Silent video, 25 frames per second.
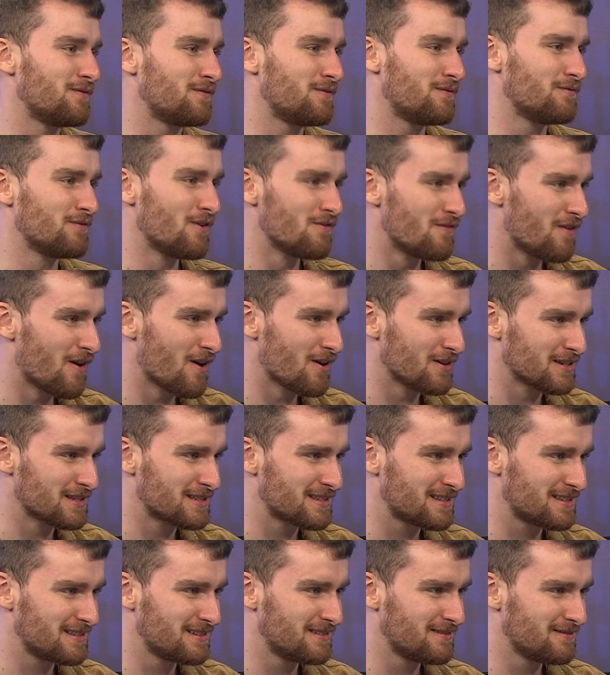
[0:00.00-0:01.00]
the
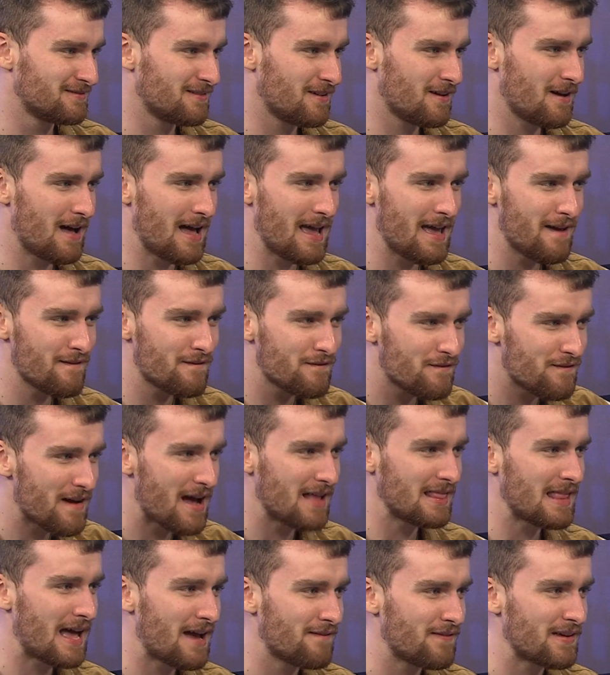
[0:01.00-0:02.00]
royals, it
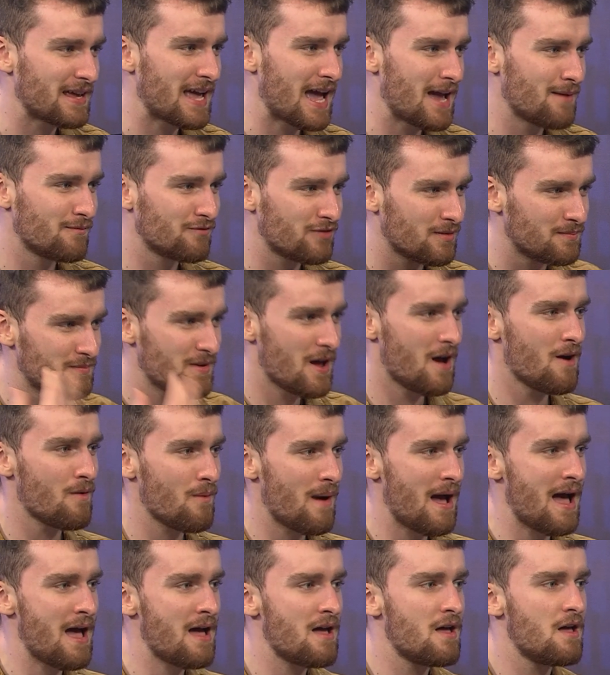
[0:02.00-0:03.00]
felt like they came from
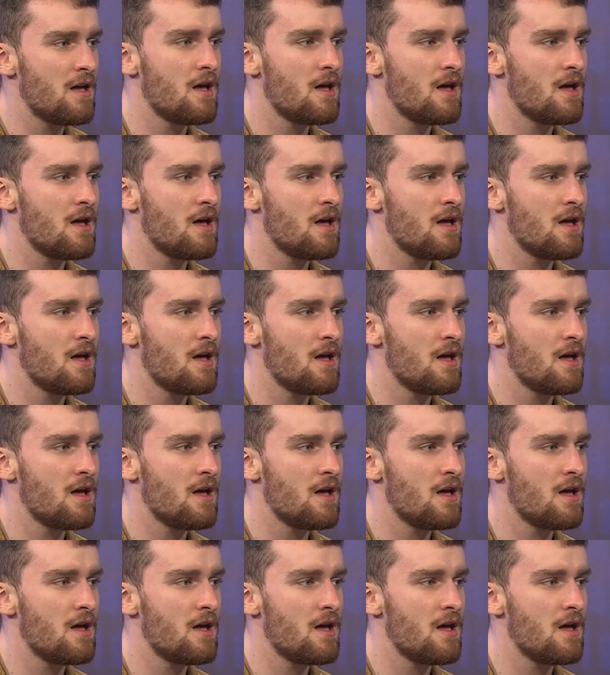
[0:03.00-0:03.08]
nowhere.